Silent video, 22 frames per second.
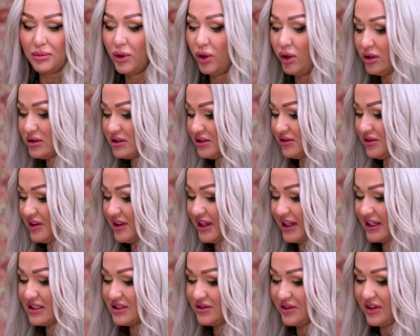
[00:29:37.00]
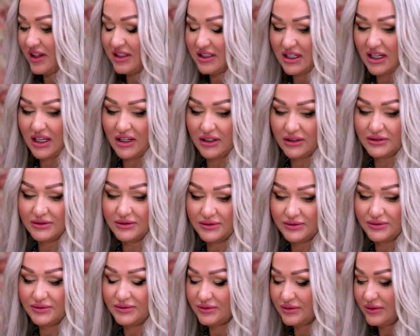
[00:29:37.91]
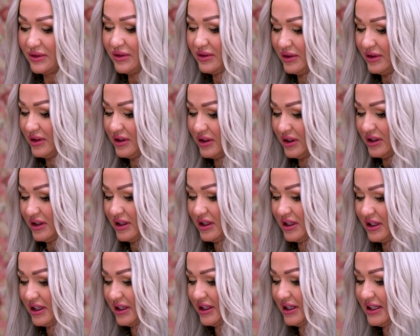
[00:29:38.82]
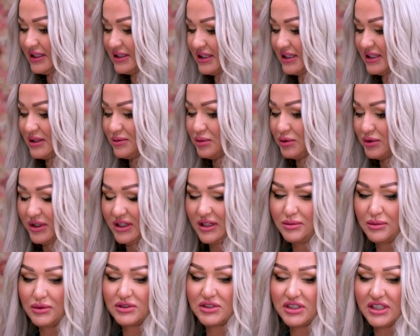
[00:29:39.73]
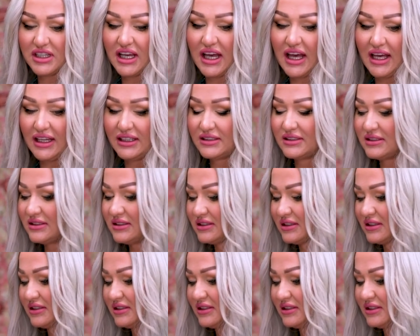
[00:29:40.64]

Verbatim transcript: But for this video, this is pretty much the end.